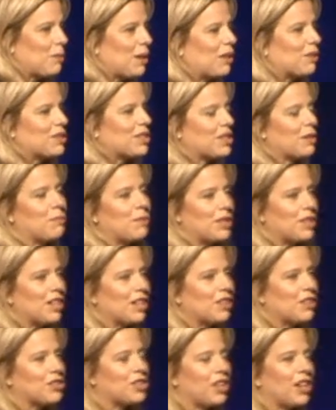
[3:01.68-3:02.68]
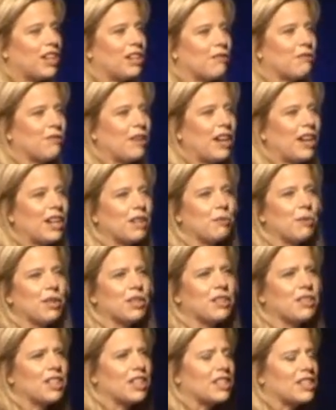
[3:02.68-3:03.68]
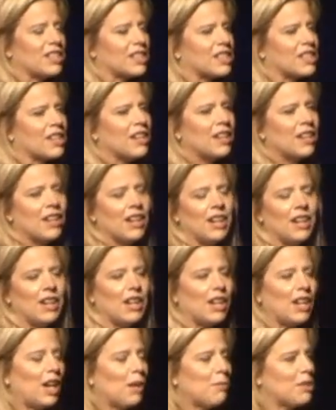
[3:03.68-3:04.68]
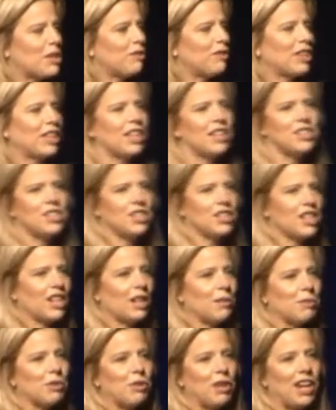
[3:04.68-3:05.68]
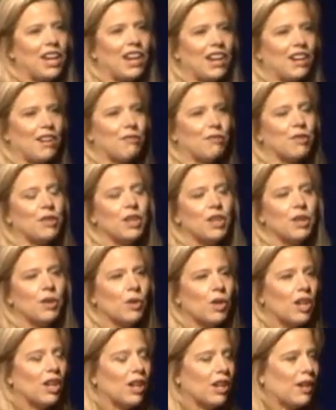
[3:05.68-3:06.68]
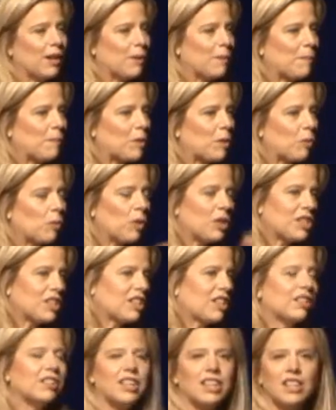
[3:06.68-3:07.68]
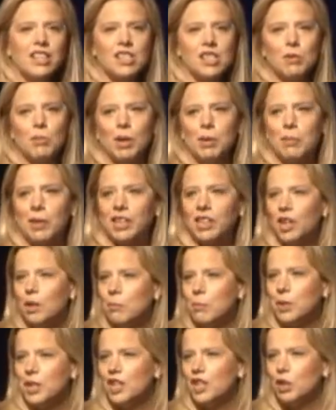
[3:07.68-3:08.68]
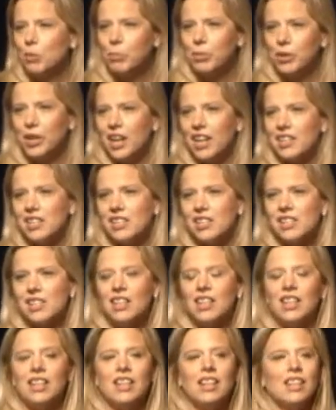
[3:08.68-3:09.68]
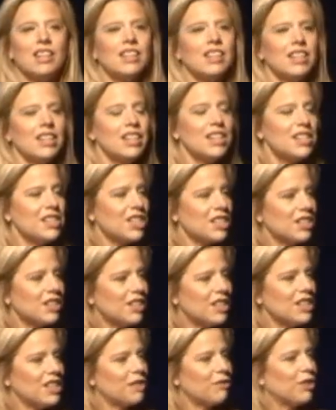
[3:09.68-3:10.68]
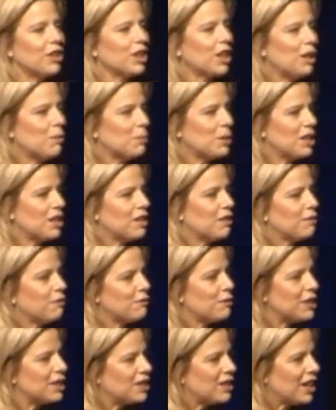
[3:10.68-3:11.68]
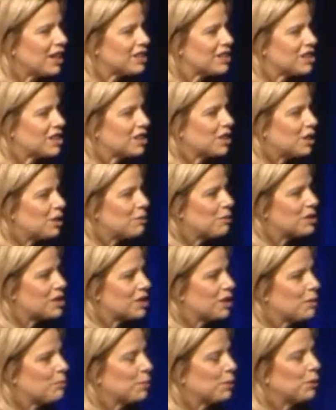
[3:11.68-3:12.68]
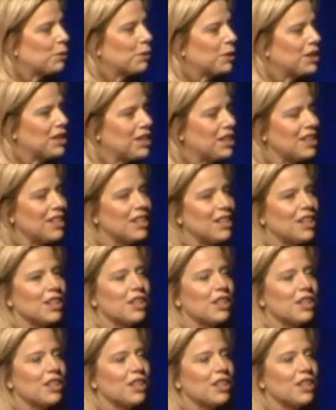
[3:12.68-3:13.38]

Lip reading: about something that you're trying to find, whether it's how much vacation time you have, what's the latest about my company in the press, the easier it is for a company to feed that to you as an employee,